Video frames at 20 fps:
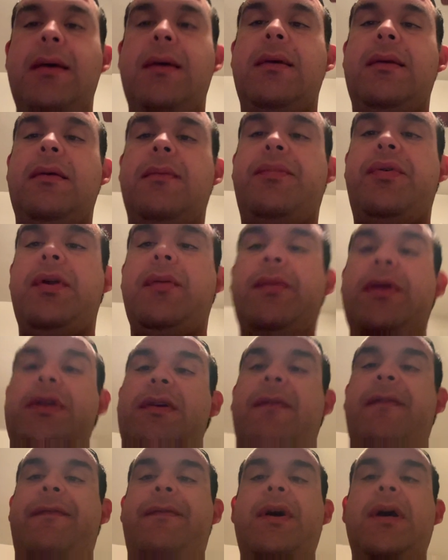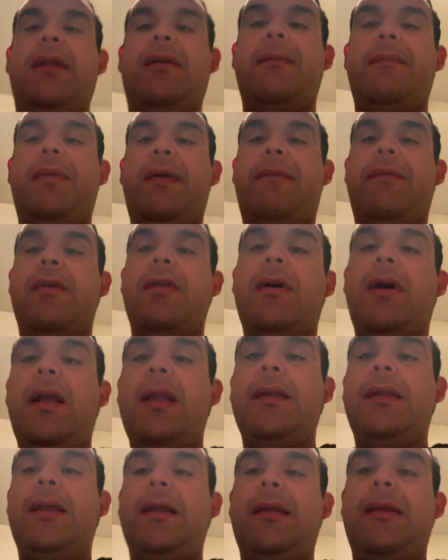So pretty much I'm fucked before the
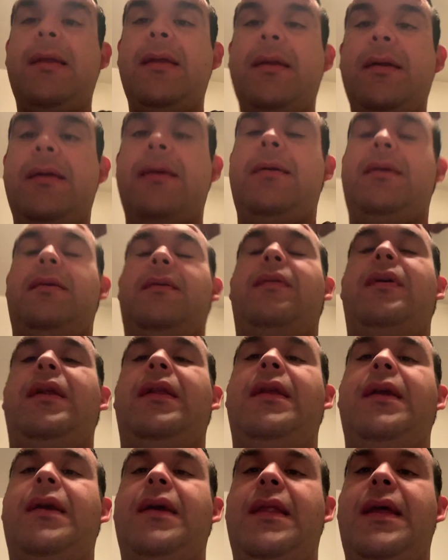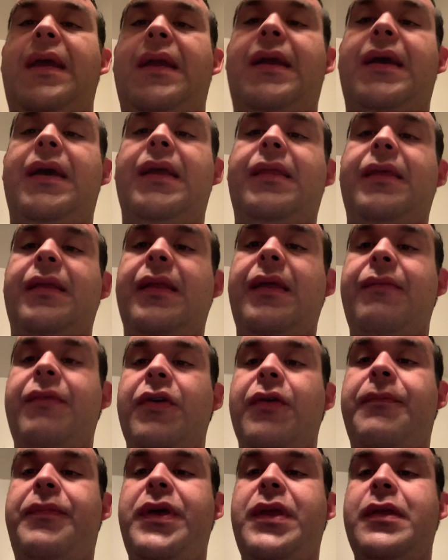holidays. What do you think of that, guys? Leave
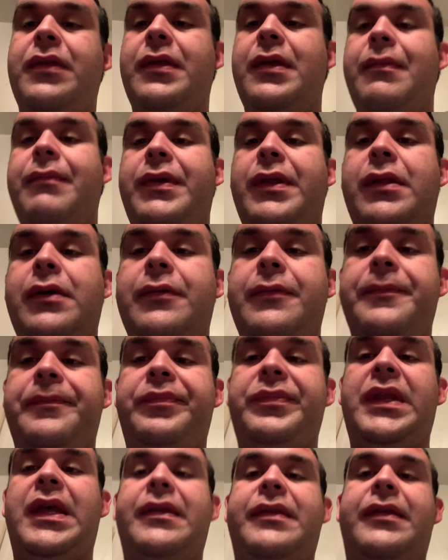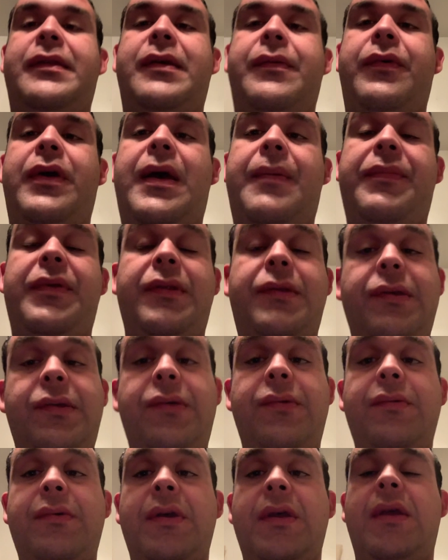your opinions down below. Has this ever happened to
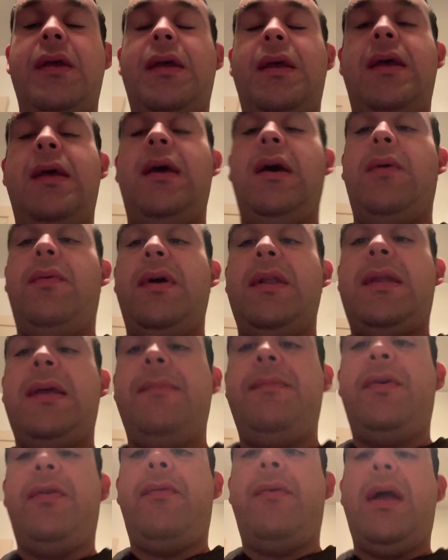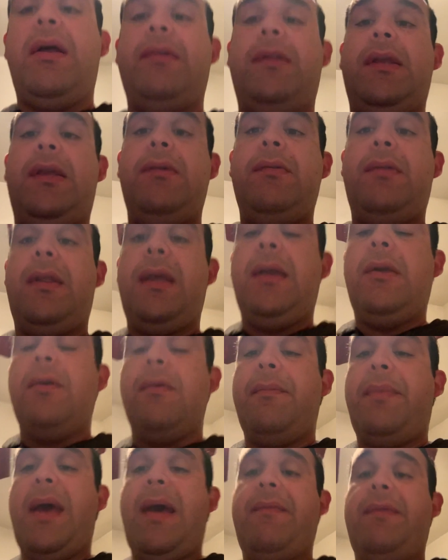you? And what type of route did you take or
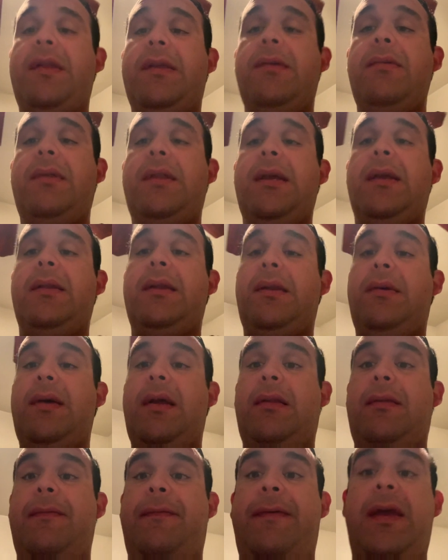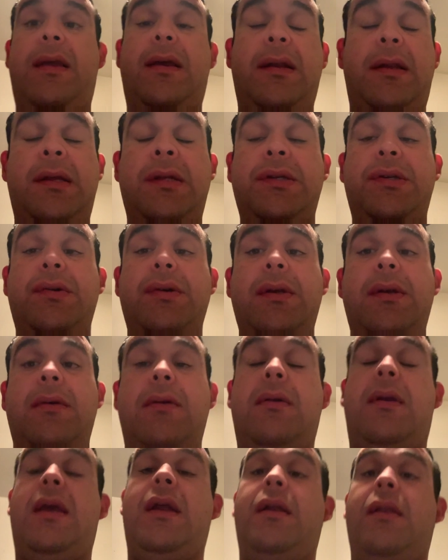path did you take? Did you have to fake an injury
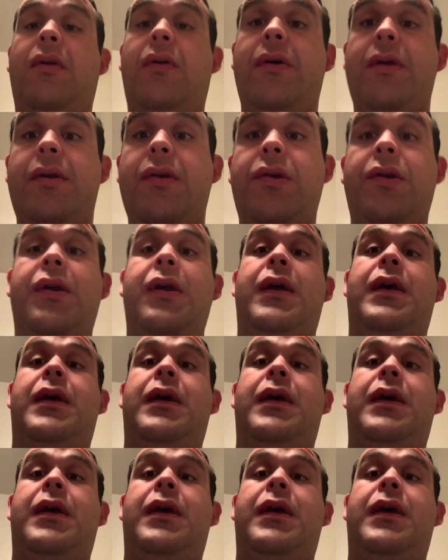or get a lawyer?